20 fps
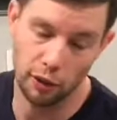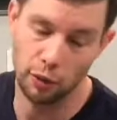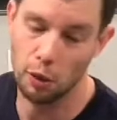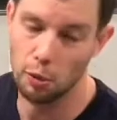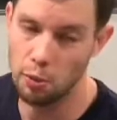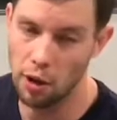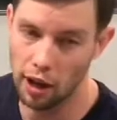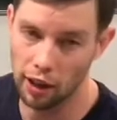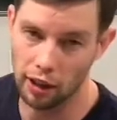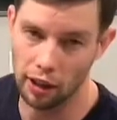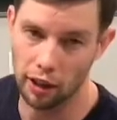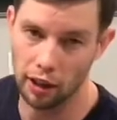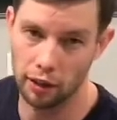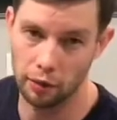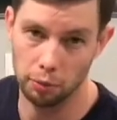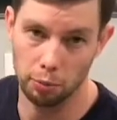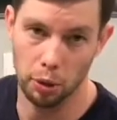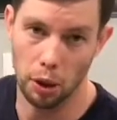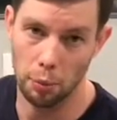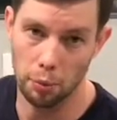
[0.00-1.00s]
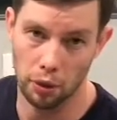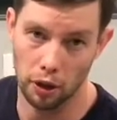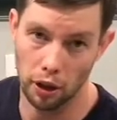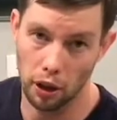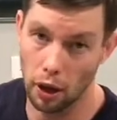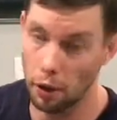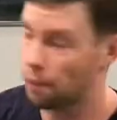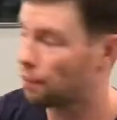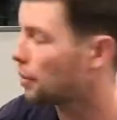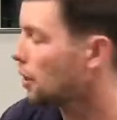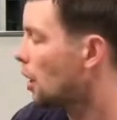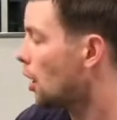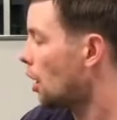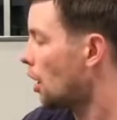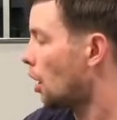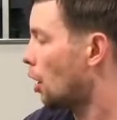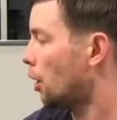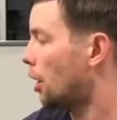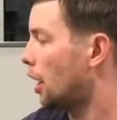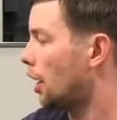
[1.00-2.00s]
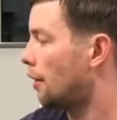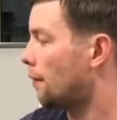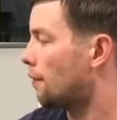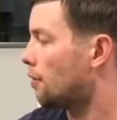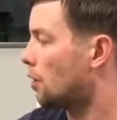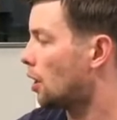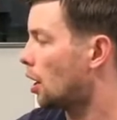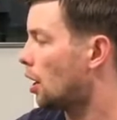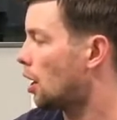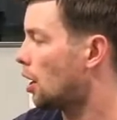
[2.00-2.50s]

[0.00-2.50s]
then we'll be back on pumping it up. Okay,